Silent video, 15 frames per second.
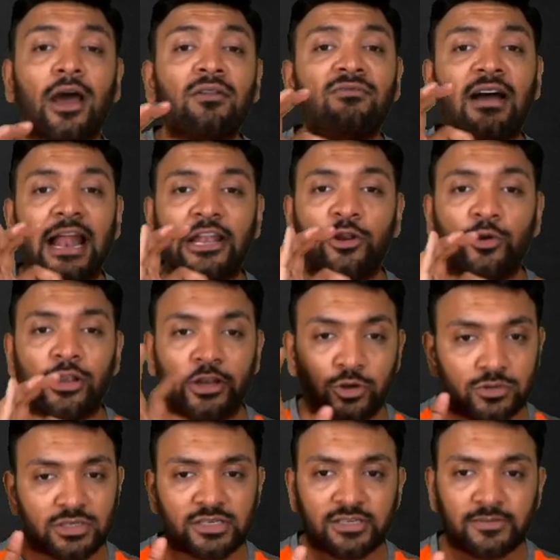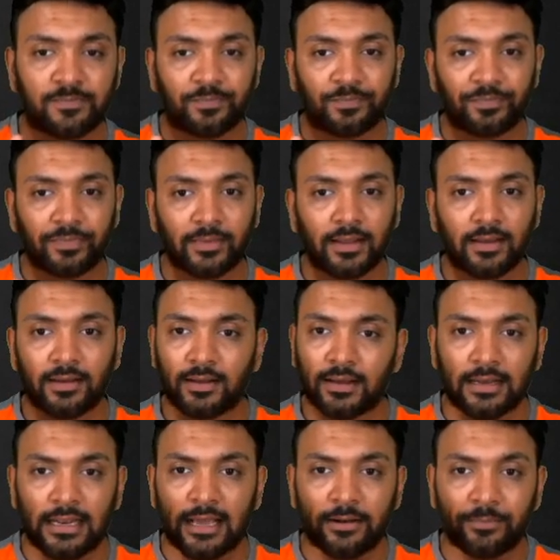your value in use.
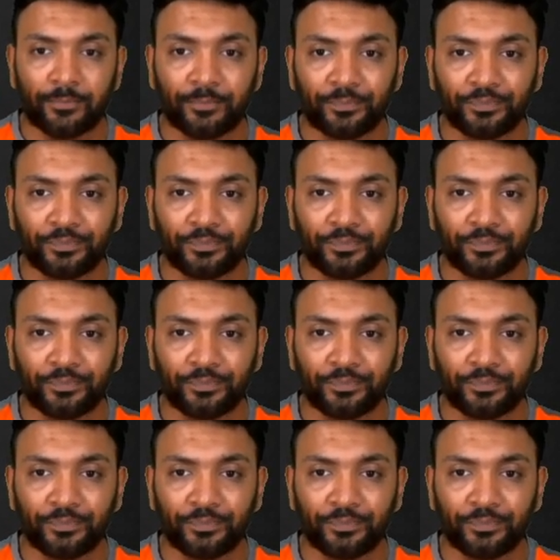Clear?